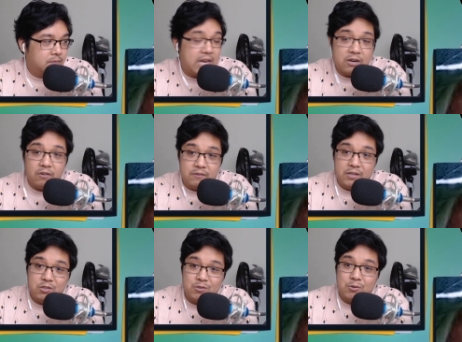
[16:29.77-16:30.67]
Gandalf
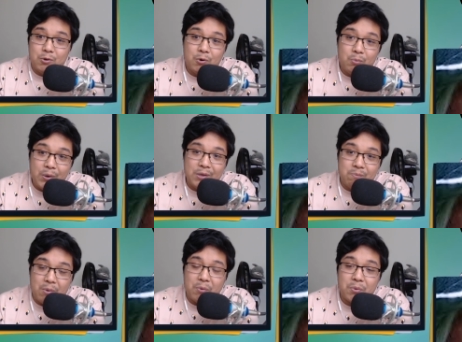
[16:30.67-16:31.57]
did dual
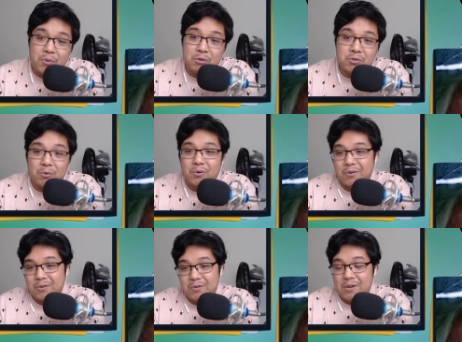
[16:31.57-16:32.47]
wield both the
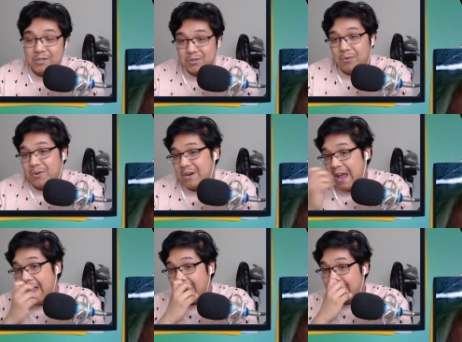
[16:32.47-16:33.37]
sword, a sword,
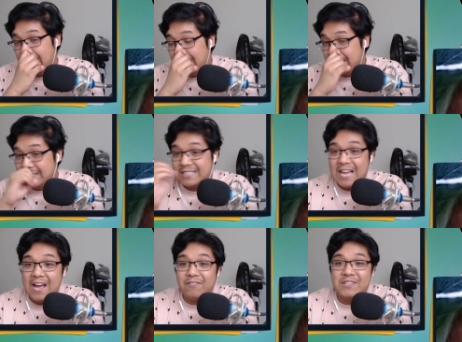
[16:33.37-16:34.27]
and and his
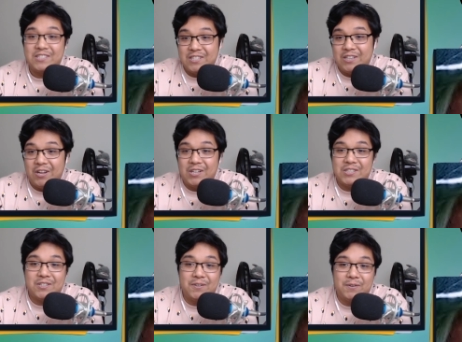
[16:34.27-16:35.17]
staff, and still
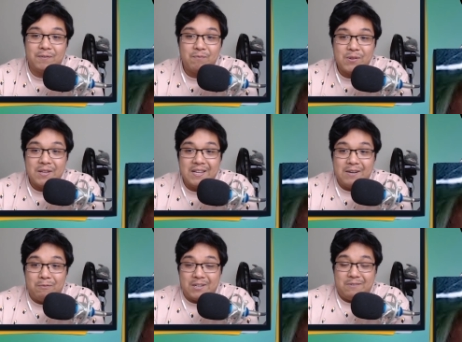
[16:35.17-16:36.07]
lost. So,
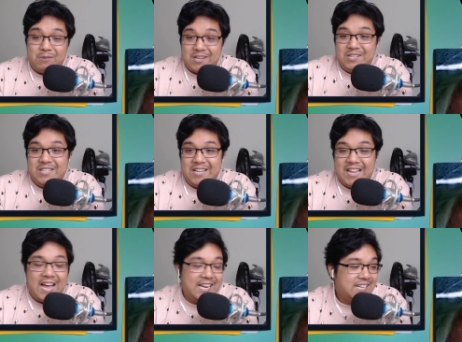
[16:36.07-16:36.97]
what what can you say to
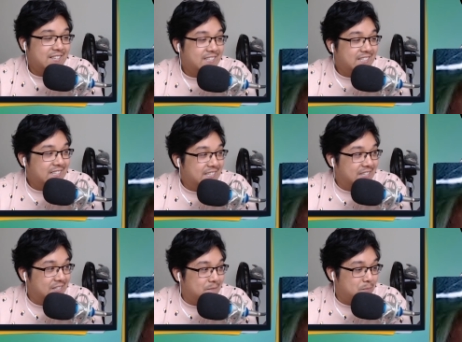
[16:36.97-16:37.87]
that?
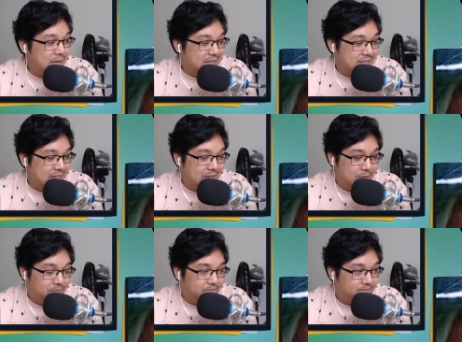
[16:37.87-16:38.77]
But
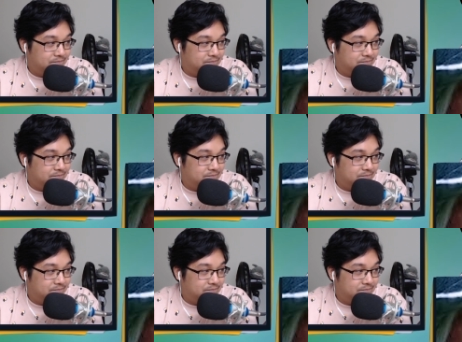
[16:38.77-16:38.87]
um,